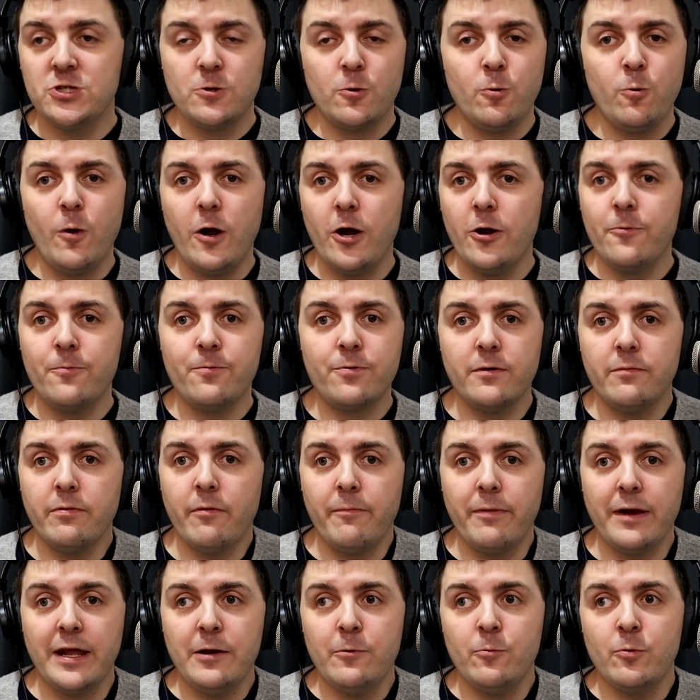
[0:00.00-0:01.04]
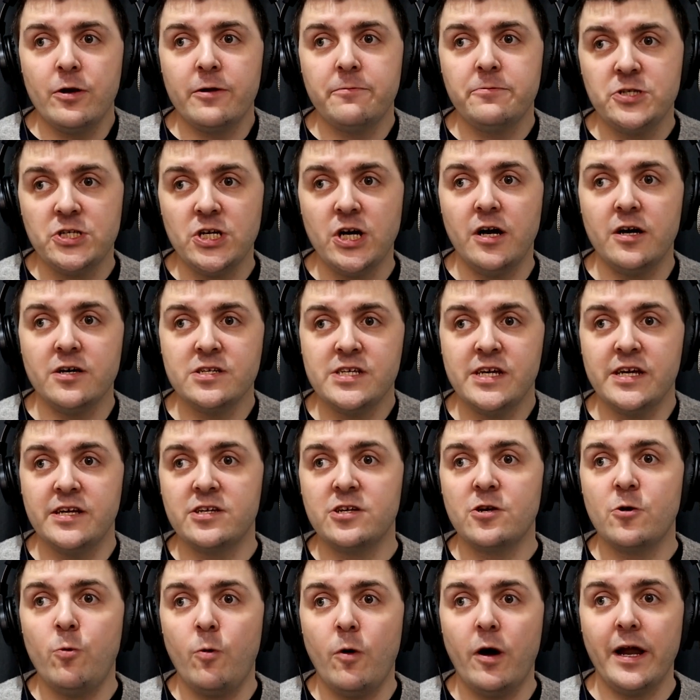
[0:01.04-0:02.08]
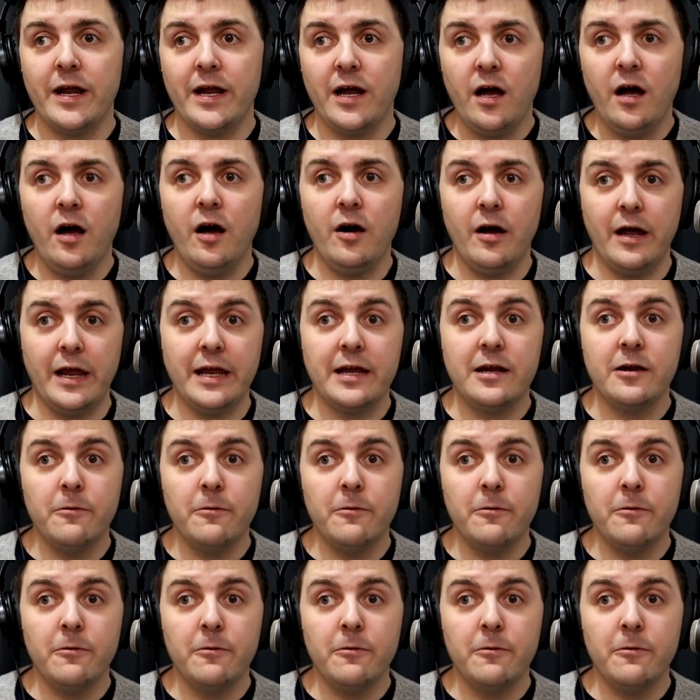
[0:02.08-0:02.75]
Quo probably would have charted quite high,